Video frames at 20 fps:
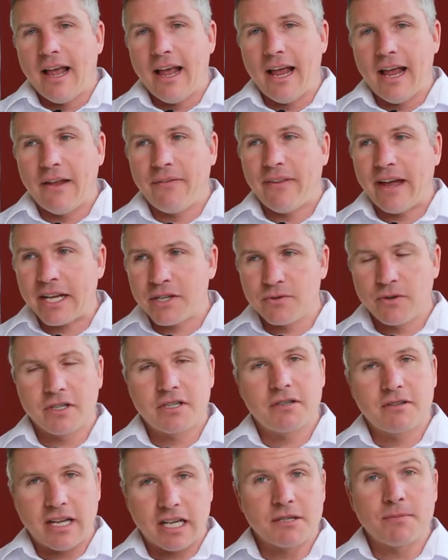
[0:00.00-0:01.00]
And that's,
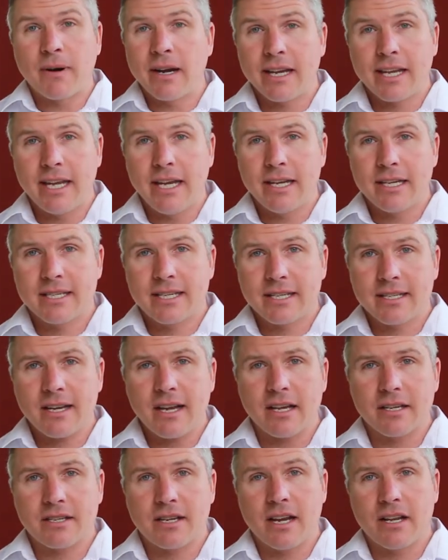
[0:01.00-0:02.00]
what's, that's my key to
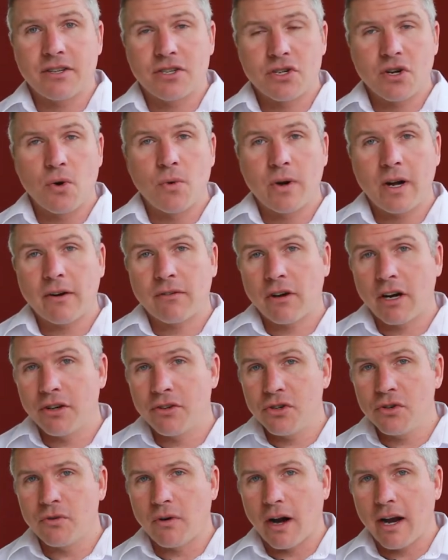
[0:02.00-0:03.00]
success. And so whenever I
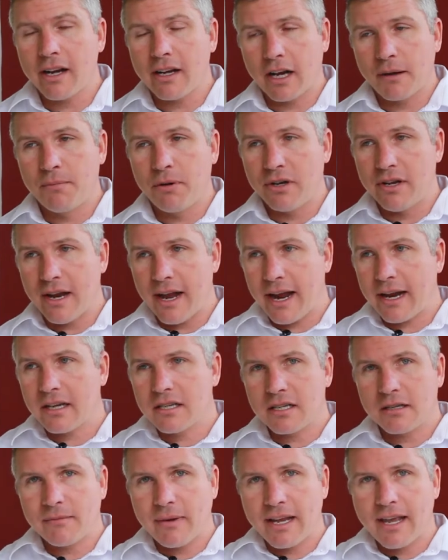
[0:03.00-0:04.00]
do write, I put an
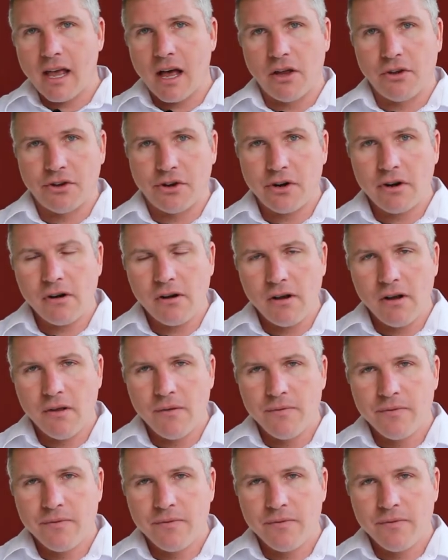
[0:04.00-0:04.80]
X on my calendar.